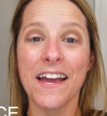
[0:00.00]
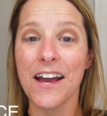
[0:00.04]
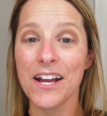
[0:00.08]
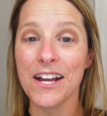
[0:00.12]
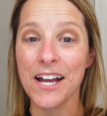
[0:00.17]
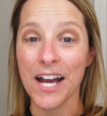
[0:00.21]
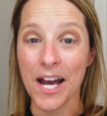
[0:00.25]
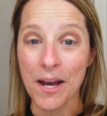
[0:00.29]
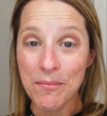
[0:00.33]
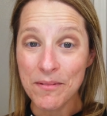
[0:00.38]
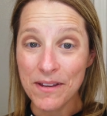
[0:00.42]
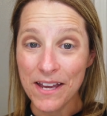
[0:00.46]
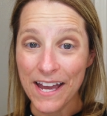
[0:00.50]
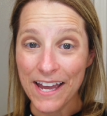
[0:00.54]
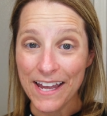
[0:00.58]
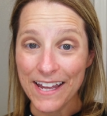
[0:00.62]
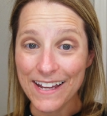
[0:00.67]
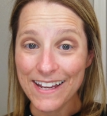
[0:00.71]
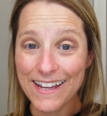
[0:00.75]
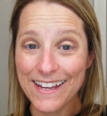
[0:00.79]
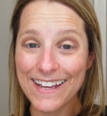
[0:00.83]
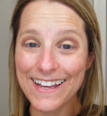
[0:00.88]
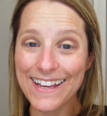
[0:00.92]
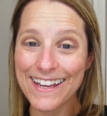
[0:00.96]

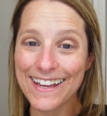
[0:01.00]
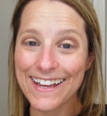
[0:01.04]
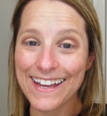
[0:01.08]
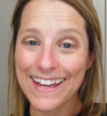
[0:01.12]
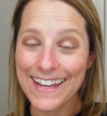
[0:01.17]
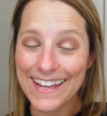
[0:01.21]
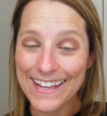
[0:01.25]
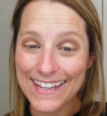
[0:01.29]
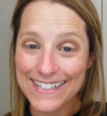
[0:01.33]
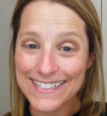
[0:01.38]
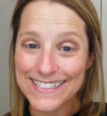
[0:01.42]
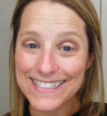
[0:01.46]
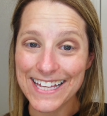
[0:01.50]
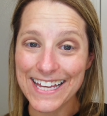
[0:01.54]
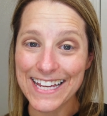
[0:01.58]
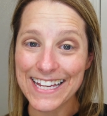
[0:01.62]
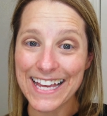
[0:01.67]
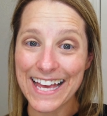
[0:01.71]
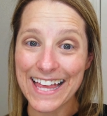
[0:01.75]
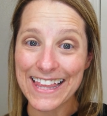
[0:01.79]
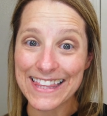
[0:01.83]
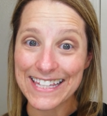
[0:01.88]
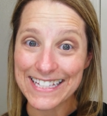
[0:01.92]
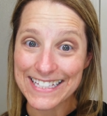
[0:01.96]
Cupcake is
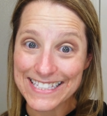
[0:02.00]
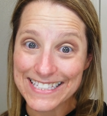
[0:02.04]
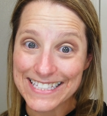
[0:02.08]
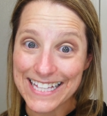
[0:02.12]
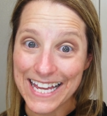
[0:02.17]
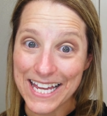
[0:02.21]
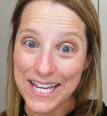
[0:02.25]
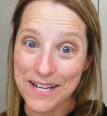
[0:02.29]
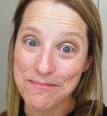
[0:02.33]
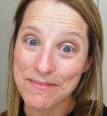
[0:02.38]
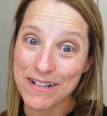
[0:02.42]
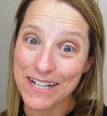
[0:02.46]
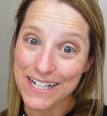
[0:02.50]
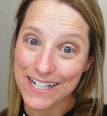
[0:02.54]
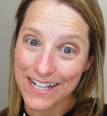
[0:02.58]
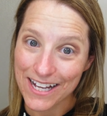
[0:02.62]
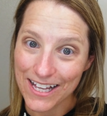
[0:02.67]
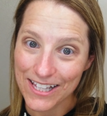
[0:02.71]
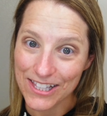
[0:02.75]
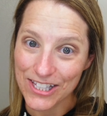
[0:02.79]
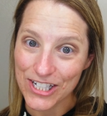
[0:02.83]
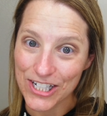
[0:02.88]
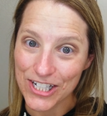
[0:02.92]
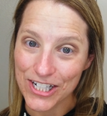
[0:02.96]
like the same
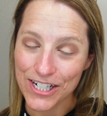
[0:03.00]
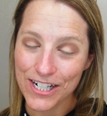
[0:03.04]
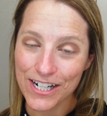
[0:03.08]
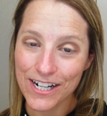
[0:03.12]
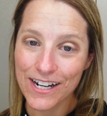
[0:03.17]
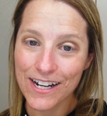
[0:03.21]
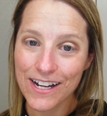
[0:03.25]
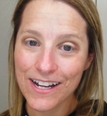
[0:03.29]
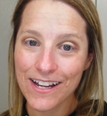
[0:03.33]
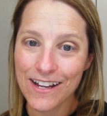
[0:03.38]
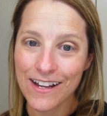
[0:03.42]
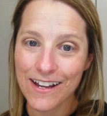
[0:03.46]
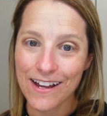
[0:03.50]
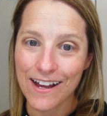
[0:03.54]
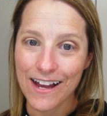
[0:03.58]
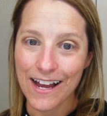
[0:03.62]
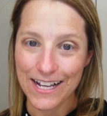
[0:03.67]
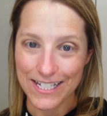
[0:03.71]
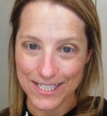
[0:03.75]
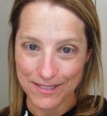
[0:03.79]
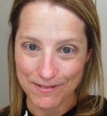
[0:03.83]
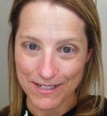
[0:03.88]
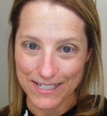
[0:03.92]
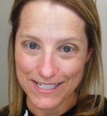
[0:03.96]
color
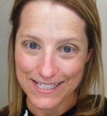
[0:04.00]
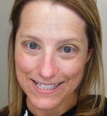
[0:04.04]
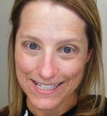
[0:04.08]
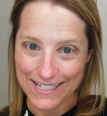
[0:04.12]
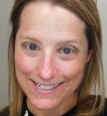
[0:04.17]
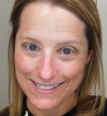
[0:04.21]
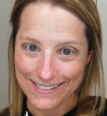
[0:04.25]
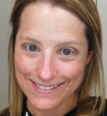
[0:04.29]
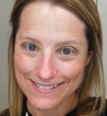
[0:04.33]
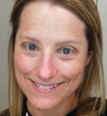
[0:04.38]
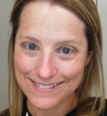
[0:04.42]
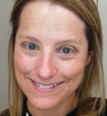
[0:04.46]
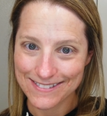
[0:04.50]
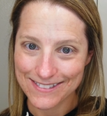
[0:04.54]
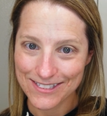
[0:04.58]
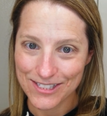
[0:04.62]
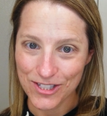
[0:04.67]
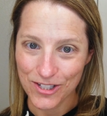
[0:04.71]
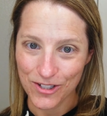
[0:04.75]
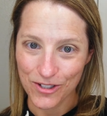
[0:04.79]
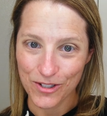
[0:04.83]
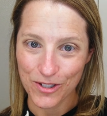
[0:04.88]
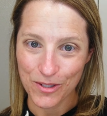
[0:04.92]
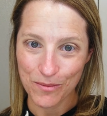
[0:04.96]
as my skin.
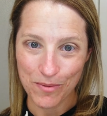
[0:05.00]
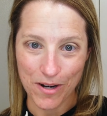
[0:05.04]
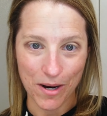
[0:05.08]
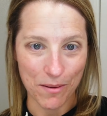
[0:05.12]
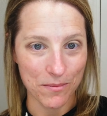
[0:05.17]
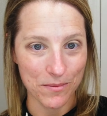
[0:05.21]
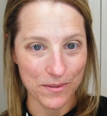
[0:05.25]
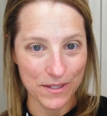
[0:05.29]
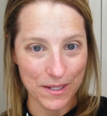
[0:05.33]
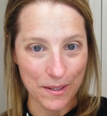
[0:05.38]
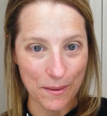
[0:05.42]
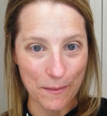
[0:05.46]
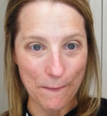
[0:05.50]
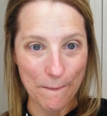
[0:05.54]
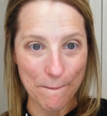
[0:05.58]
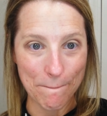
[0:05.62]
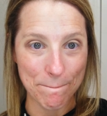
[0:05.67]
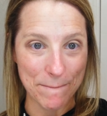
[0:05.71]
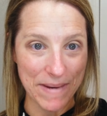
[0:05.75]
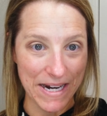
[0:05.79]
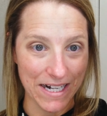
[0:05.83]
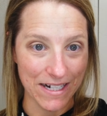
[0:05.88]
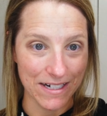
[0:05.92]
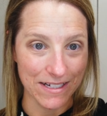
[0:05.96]
So you probably can
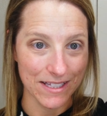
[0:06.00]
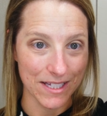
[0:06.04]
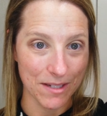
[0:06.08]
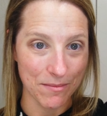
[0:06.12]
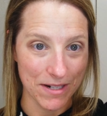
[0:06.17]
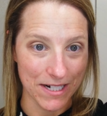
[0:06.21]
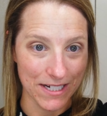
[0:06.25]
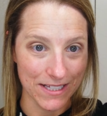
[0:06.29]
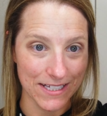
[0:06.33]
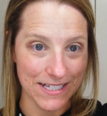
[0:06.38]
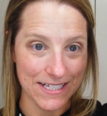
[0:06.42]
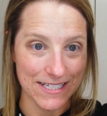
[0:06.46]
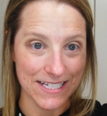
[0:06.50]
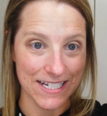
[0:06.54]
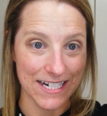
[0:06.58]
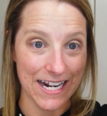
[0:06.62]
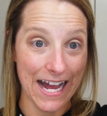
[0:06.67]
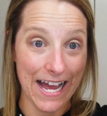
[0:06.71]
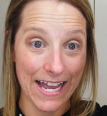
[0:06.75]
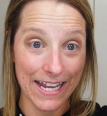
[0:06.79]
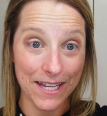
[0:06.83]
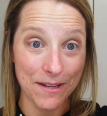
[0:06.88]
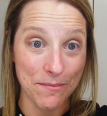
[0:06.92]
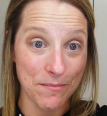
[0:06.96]
barely see it.
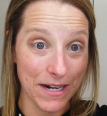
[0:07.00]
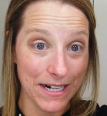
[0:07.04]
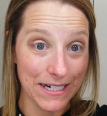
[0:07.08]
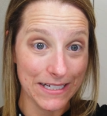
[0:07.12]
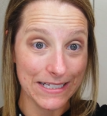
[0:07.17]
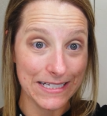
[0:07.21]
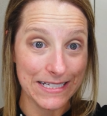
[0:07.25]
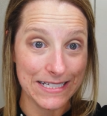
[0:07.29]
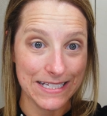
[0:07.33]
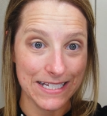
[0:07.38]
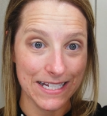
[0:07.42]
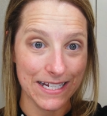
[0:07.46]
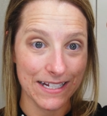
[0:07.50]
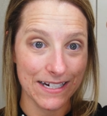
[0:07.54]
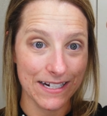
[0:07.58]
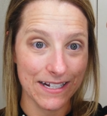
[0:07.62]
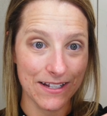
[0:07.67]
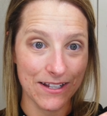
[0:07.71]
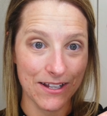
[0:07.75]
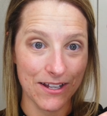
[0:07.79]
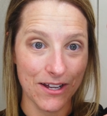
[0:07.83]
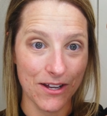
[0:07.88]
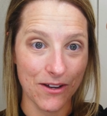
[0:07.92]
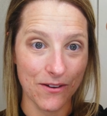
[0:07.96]
I can barely see it.
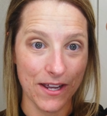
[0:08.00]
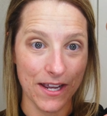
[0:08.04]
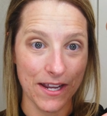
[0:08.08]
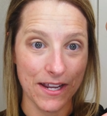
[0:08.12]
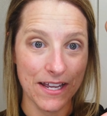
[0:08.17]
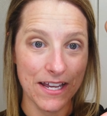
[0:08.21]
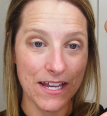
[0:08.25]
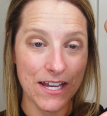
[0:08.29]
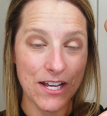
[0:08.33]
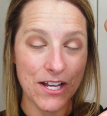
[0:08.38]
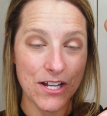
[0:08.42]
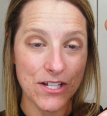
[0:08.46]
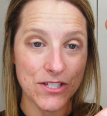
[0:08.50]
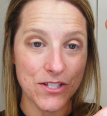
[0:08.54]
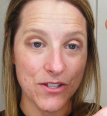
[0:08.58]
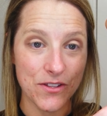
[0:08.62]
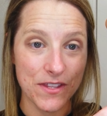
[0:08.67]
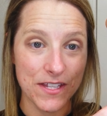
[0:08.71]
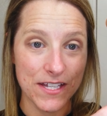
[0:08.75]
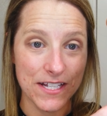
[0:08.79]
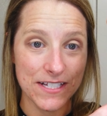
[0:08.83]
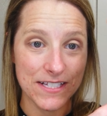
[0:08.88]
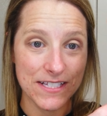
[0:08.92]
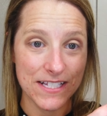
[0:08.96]
Okay, so
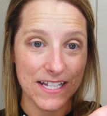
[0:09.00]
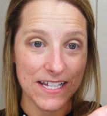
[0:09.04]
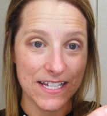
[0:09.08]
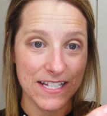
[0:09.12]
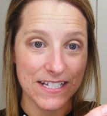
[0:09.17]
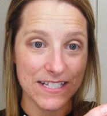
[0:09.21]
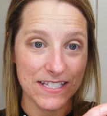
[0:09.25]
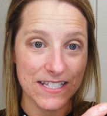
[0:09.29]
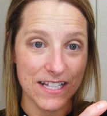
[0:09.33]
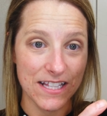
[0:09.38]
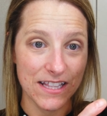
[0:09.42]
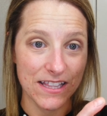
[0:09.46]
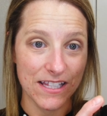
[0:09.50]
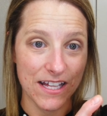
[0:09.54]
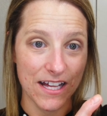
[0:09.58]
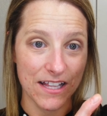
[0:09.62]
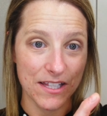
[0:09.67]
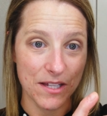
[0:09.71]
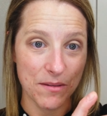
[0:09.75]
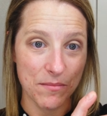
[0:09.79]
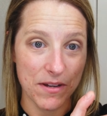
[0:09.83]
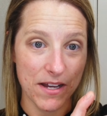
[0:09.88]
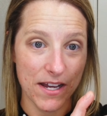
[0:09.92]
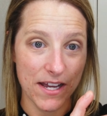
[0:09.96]
this is
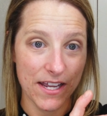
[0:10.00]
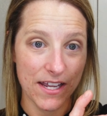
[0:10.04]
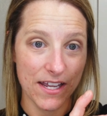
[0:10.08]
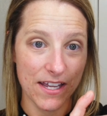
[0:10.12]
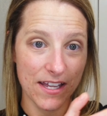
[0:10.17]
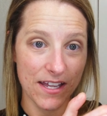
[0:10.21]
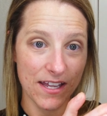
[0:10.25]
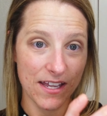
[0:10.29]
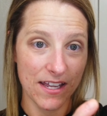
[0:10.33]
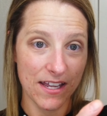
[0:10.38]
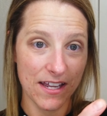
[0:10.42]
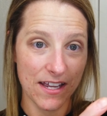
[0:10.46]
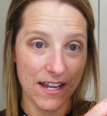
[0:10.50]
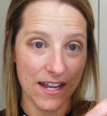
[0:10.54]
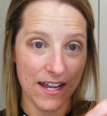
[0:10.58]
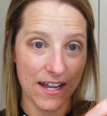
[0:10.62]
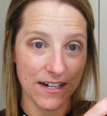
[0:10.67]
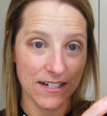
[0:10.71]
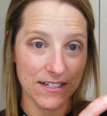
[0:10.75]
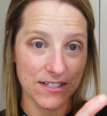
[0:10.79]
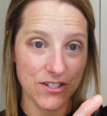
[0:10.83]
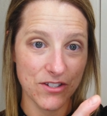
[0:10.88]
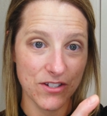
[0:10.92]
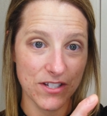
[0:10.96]
Lullaby.
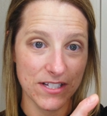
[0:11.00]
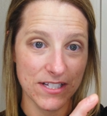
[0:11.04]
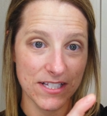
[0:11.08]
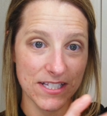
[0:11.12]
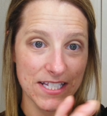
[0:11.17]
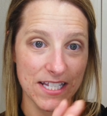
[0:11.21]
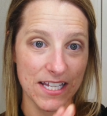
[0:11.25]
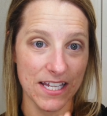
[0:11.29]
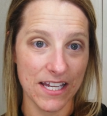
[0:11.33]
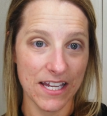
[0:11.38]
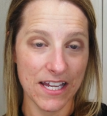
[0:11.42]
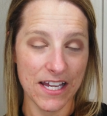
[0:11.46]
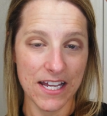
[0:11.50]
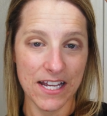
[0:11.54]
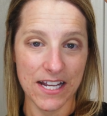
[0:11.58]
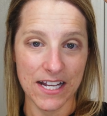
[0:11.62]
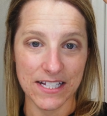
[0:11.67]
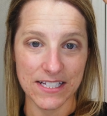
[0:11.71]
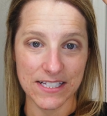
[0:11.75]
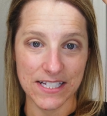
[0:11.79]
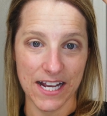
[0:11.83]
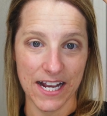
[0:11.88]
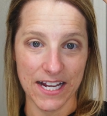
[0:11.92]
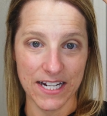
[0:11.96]
And as you can see,
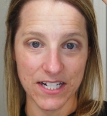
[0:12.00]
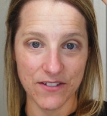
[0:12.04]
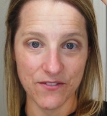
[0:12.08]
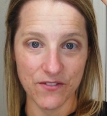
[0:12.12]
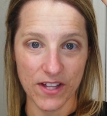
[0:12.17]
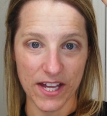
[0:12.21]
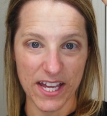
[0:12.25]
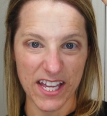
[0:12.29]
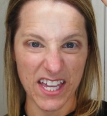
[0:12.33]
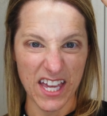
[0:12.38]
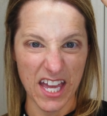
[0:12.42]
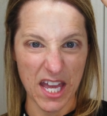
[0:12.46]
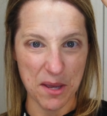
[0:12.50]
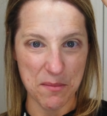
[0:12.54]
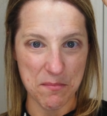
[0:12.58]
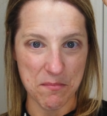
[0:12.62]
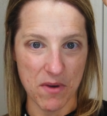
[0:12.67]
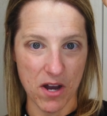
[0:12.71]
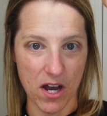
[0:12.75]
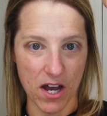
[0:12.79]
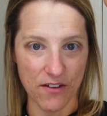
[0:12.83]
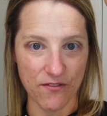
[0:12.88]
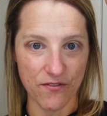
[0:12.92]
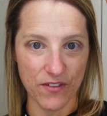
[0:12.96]
it's kind of like a
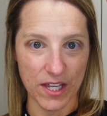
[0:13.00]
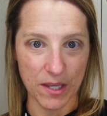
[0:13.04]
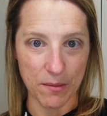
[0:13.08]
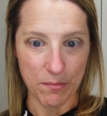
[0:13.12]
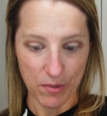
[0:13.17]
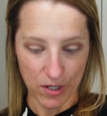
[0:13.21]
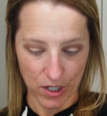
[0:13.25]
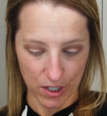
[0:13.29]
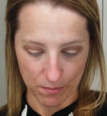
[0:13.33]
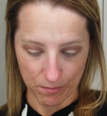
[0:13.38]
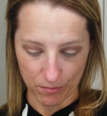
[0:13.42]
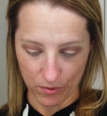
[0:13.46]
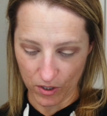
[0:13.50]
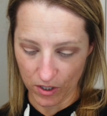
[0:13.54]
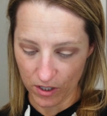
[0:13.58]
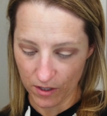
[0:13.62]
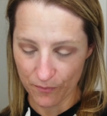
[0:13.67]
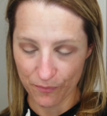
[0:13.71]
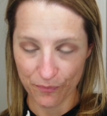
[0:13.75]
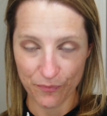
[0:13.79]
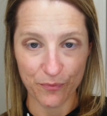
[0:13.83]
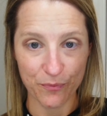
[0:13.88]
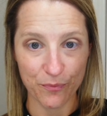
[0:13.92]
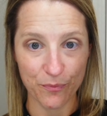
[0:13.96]
mauvey
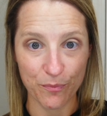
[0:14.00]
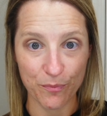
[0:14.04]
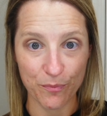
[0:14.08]
purple.